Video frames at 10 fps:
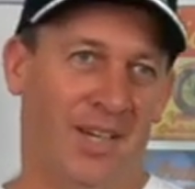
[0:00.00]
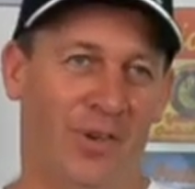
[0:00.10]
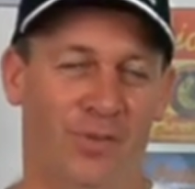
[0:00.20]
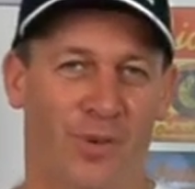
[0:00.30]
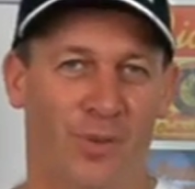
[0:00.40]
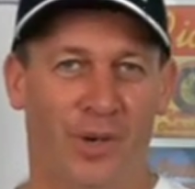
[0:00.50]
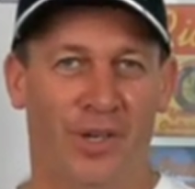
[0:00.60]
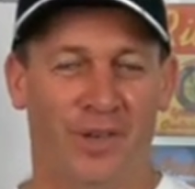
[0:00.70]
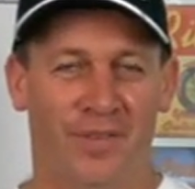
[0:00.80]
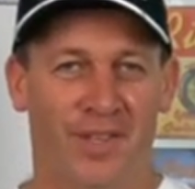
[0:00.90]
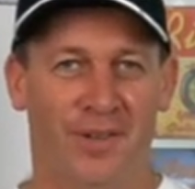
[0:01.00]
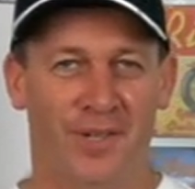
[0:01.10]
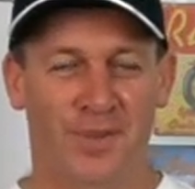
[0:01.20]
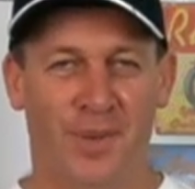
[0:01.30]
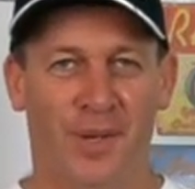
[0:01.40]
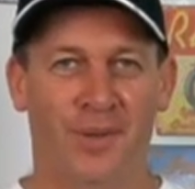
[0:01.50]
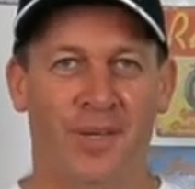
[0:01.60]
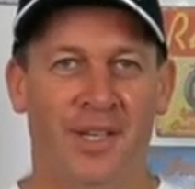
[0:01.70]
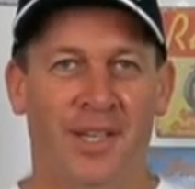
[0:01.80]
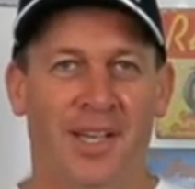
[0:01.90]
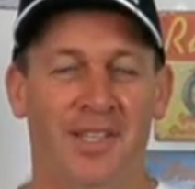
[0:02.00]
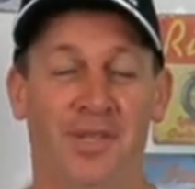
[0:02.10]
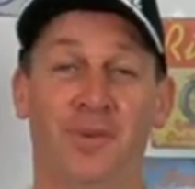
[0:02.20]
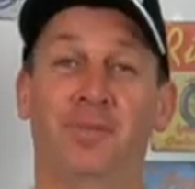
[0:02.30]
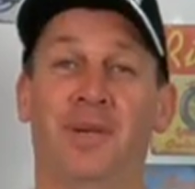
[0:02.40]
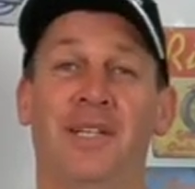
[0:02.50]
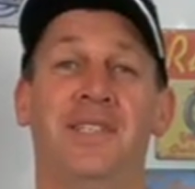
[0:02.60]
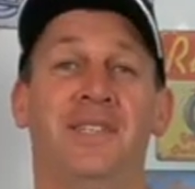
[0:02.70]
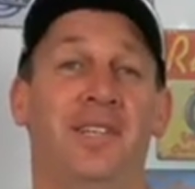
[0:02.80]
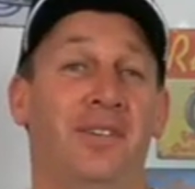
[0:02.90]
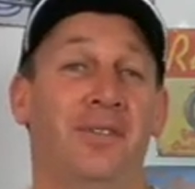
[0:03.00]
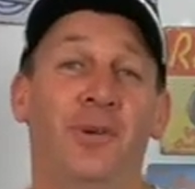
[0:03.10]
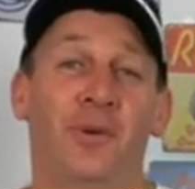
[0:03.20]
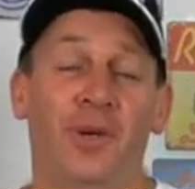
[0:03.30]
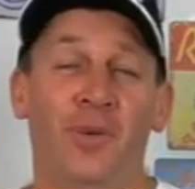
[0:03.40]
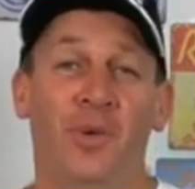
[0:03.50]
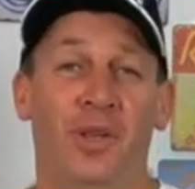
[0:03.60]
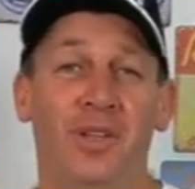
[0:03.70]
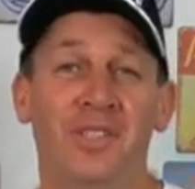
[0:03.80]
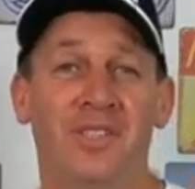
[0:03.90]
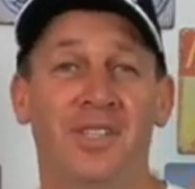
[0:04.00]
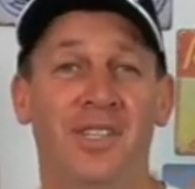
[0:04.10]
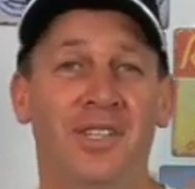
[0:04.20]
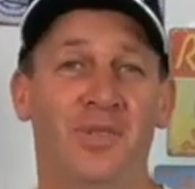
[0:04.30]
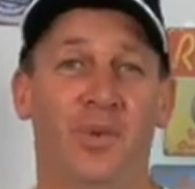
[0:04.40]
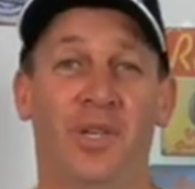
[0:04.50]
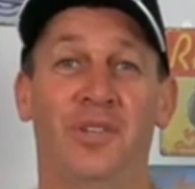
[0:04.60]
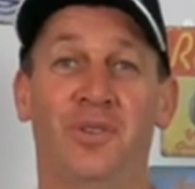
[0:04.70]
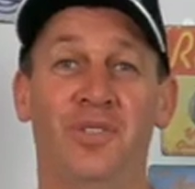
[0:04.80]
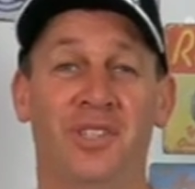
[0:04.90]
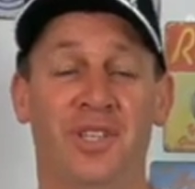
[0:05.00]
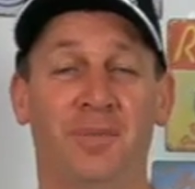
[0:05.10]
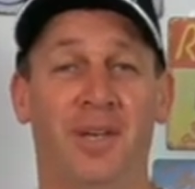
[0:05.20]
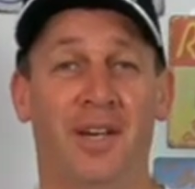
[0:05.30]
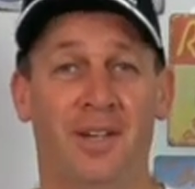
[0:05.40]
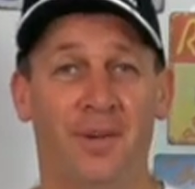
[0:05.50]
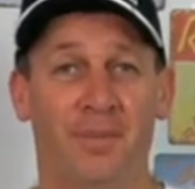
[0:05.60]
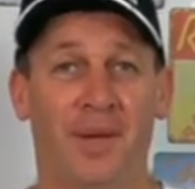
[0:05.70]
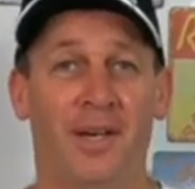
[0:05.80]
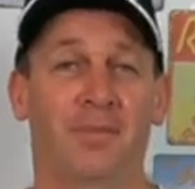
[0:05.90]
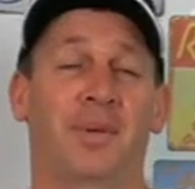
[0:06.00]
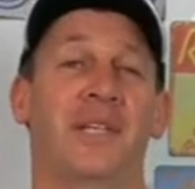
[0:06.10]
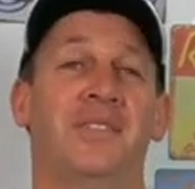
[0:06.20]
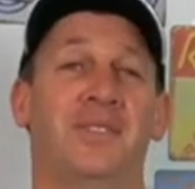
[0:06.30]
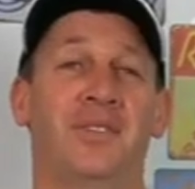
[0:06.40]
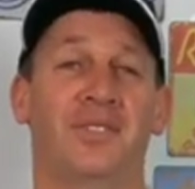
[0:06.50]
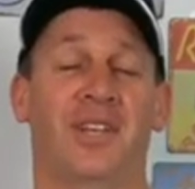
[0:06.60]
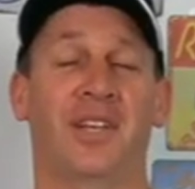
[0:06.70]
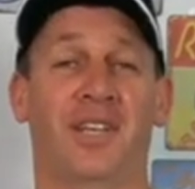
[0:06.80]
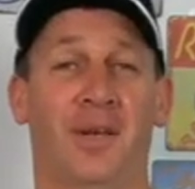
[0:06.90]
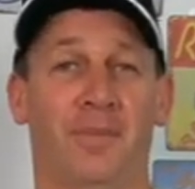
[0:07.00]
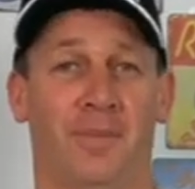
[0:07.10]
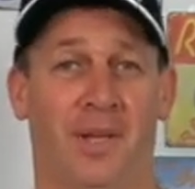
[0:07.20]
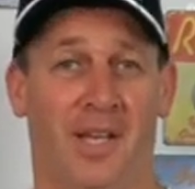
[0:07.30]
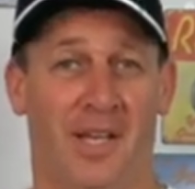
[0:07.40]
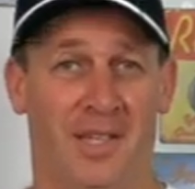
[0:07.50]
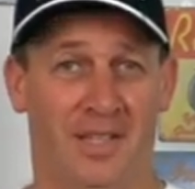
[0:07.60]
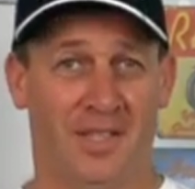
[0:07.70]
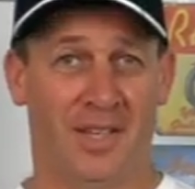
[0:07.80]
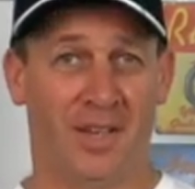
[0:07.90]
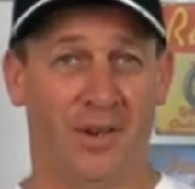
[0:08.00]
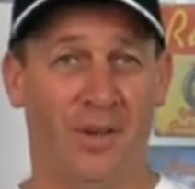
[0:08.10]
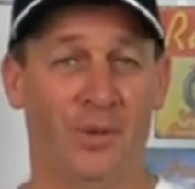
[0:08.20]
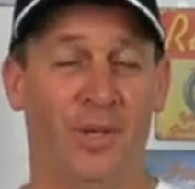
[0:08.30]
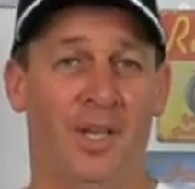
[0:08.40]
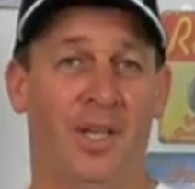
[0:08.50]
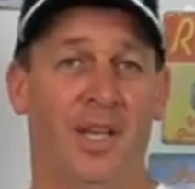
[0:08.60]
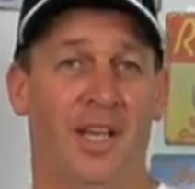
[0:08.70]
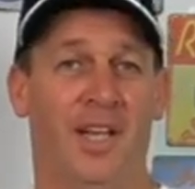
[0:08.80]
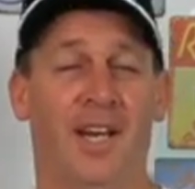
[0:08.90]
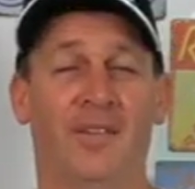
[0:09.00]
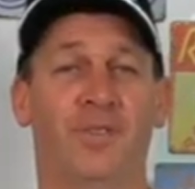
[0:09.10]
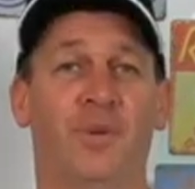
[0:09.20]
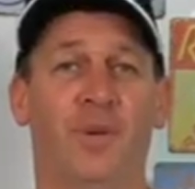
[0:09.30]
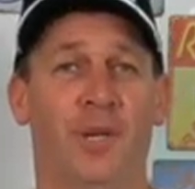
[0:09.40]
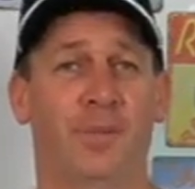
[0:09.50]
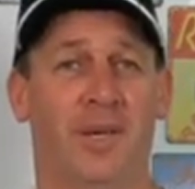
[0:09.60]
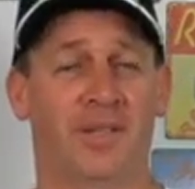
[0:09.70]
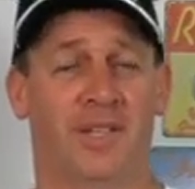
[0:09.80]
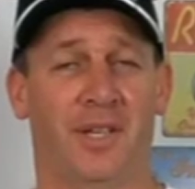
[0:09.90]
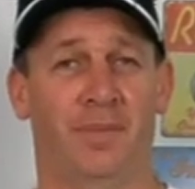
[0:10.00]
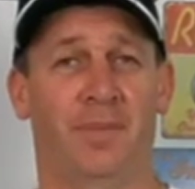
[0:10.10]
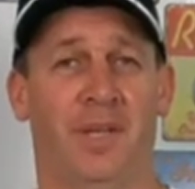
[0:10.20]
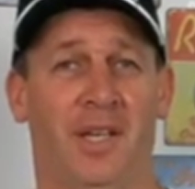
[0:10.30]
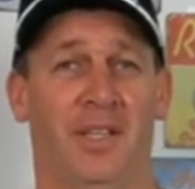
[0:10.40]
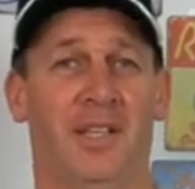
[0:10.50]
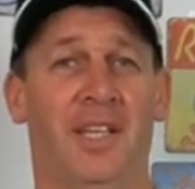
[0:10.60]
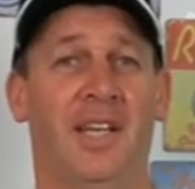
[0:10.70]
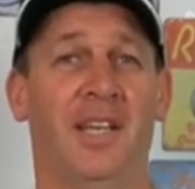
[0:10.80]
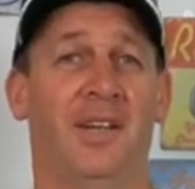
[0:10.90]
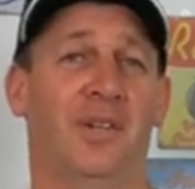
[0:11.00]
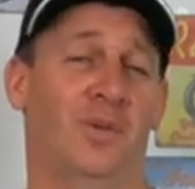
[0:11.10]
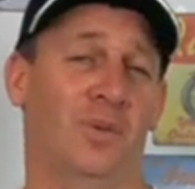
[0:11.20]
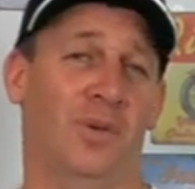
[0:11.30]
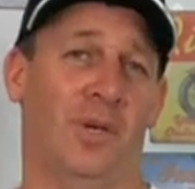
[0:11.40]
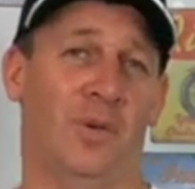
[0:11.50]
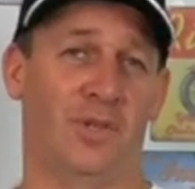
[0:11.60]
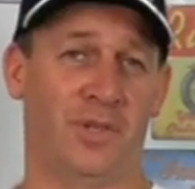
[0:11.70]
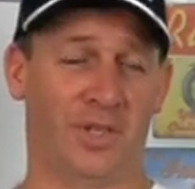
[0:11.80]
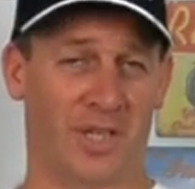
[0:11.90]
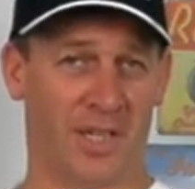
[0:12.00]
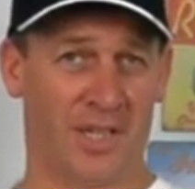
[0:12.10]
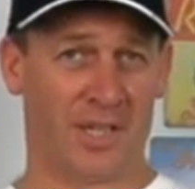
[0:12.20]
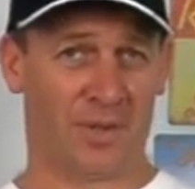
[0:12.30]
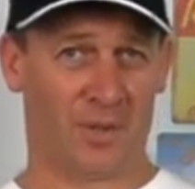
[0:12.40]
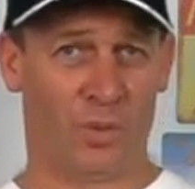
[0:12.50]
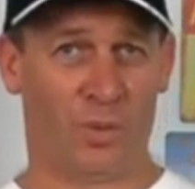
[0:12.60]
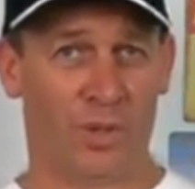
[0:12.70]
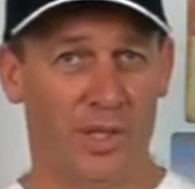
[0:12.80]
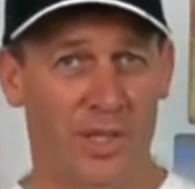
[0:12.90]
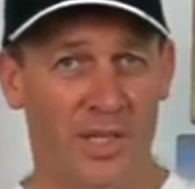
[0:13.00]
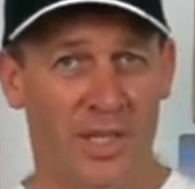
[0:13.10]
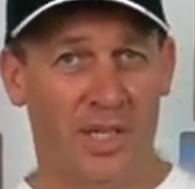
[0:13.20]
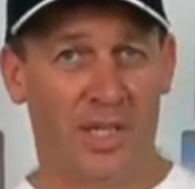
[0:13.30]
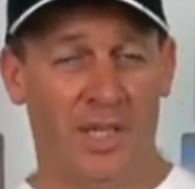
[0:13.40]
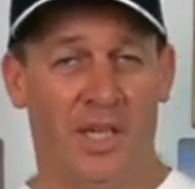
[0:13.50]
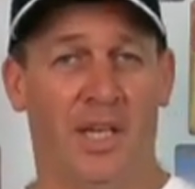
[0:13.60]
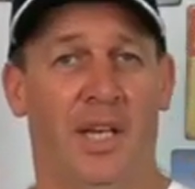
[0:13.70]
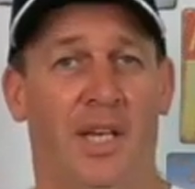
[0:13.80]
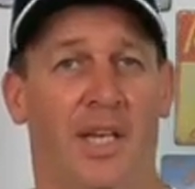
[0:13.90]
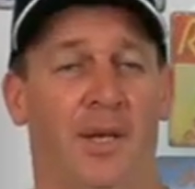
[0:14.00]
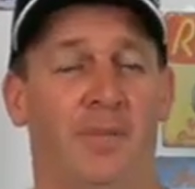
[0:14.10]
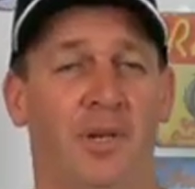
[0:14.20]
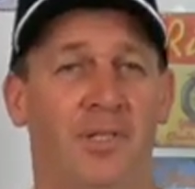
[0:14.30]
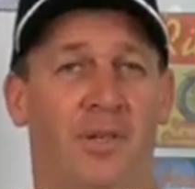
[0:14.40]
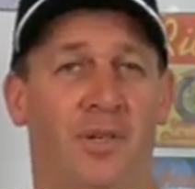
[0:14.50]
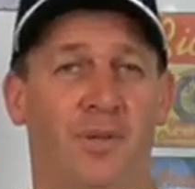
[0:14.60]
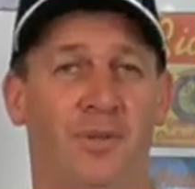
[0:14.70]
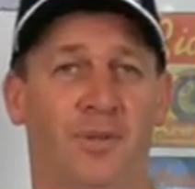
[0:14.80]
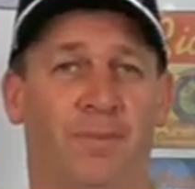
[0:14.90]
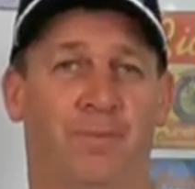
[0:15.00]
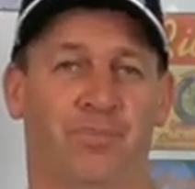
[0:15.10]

a ride over there as well. So please, yeah, if you're in one of those cities, or you do see me out and about, please do come say hello. And I love talking about the gear, or Resurgence Gear, or the motorcycles.